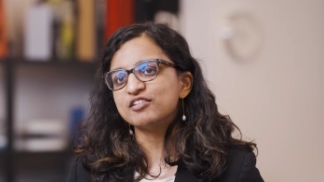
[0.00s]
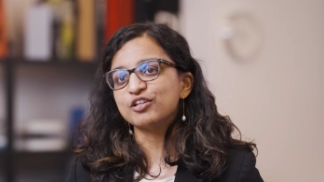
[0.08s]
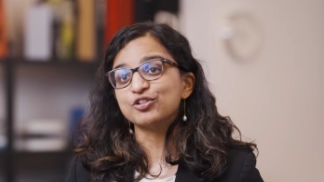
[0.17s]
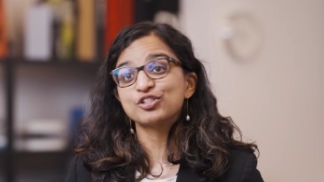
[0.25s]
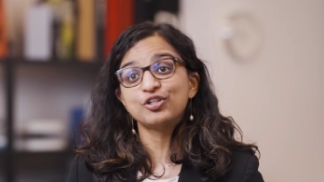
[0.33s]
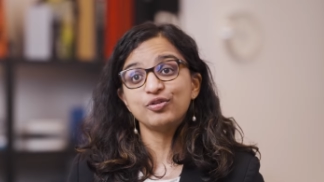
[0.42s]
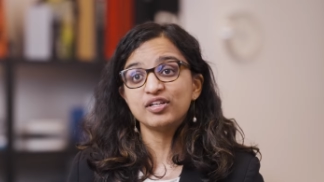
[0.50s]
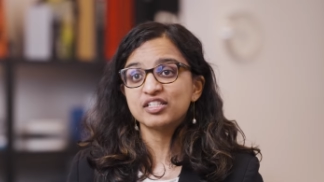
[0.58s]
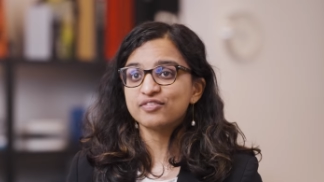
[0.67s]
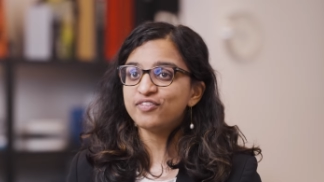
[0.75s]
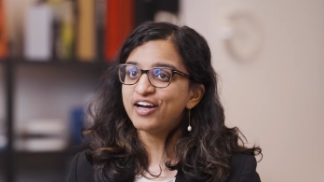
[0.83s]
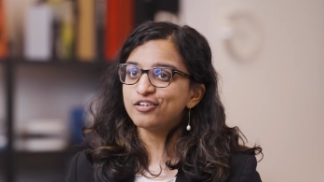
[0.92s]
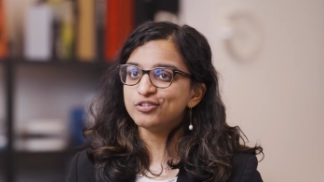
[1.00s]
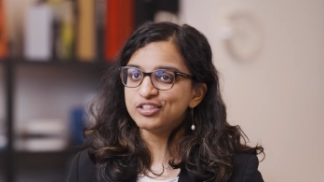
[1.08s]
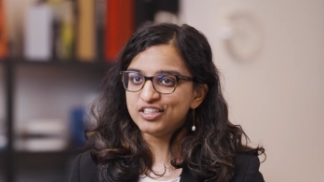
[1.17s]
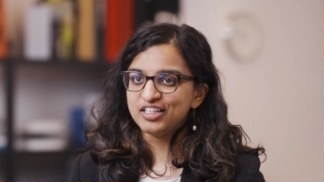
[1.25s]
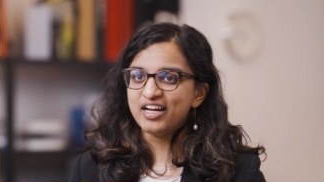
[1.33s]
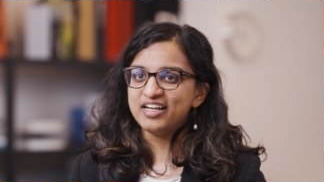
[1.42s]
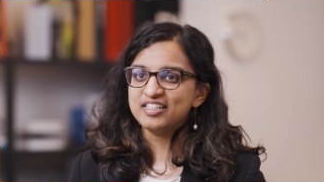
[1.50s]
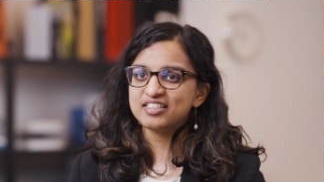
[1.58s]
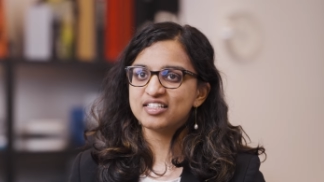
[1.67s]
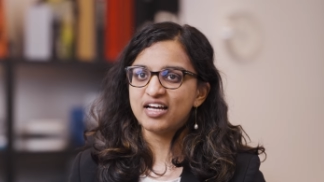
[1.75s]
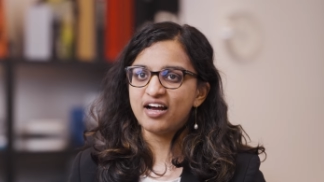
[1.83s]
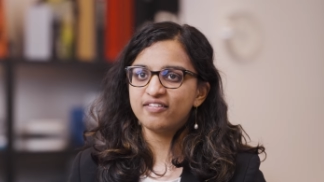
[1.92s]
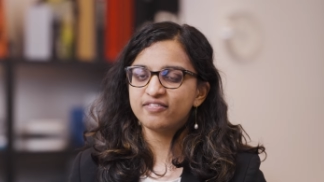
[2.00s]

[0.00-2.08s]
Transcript: their students, faculty, and staff.